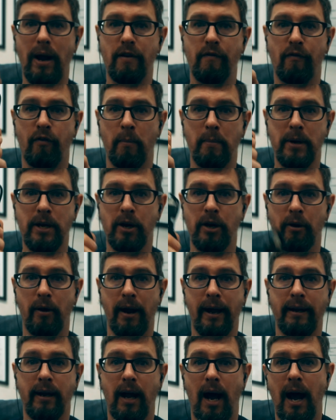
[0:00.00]
from here.
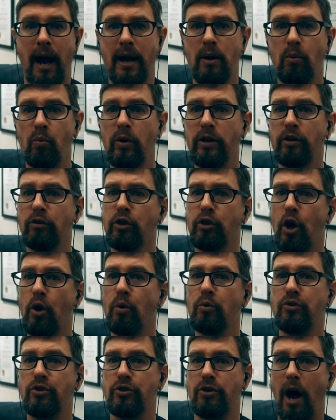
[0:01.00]
And I will
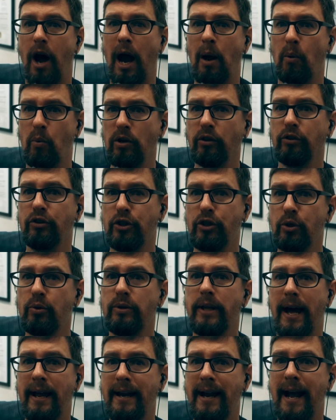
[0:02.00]
do
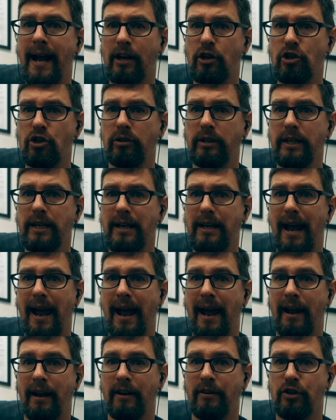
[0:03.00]
that actually
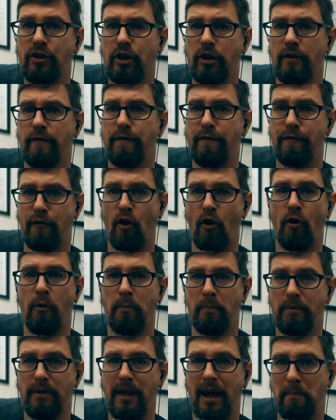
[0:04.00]
and
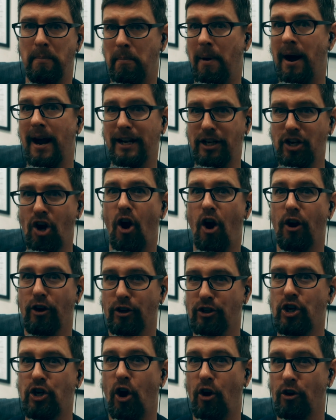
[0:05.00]
confirm that my car
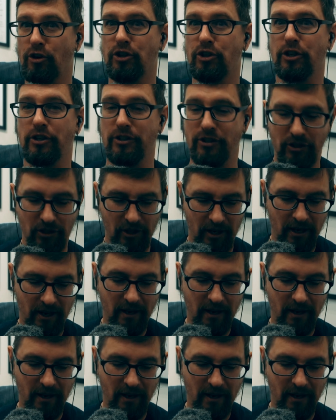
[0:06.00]
charges